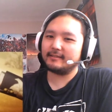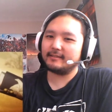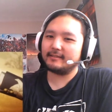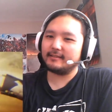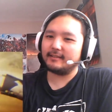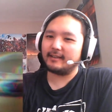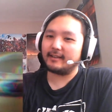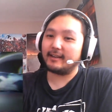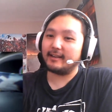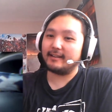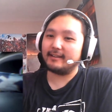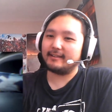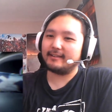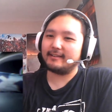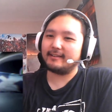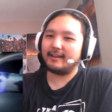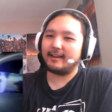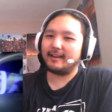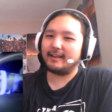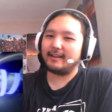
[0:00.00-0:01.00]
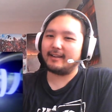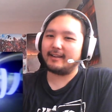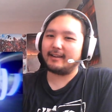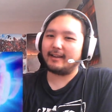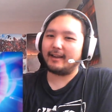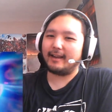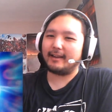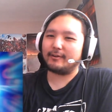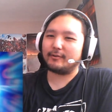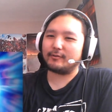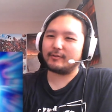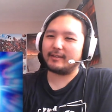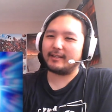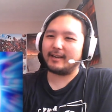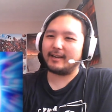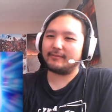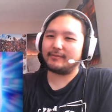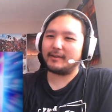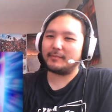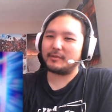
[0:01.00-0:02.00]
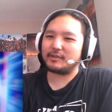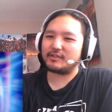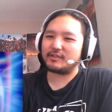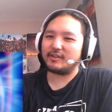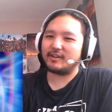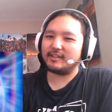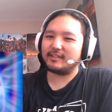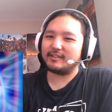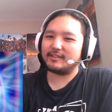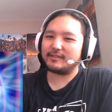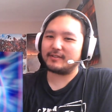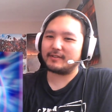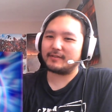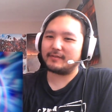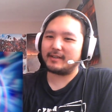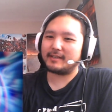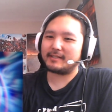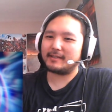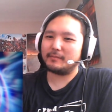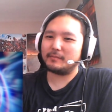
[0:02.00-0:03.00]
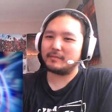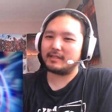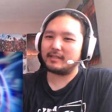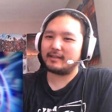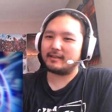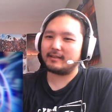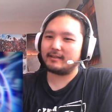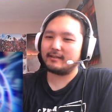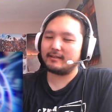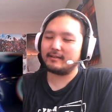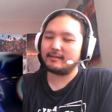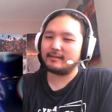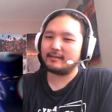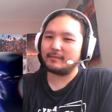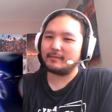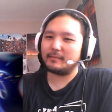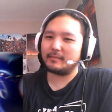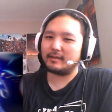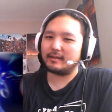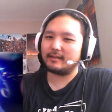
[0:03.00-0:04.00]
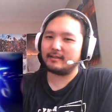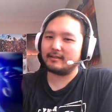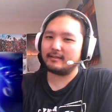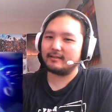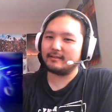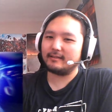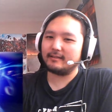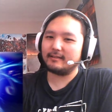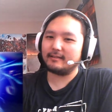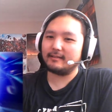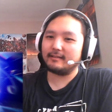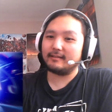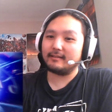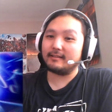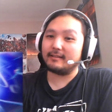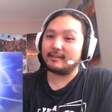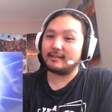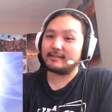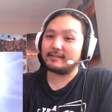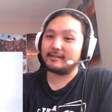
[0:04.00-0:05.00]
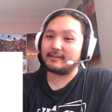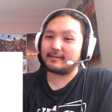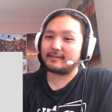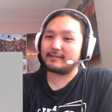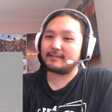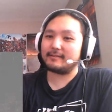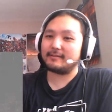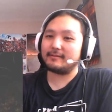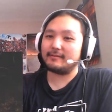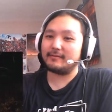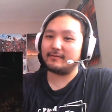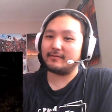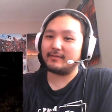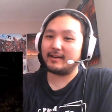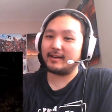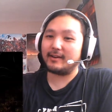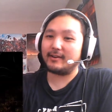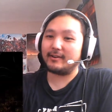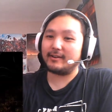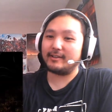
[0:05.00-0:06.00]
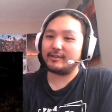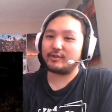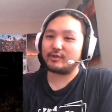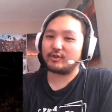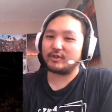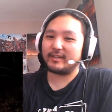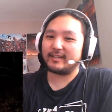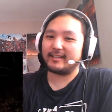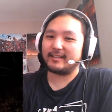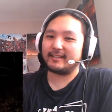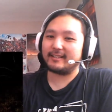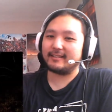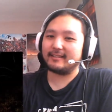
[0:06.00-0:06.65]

Again, I, I don't really have that much knowledge of SMT, but this looks very intriguing.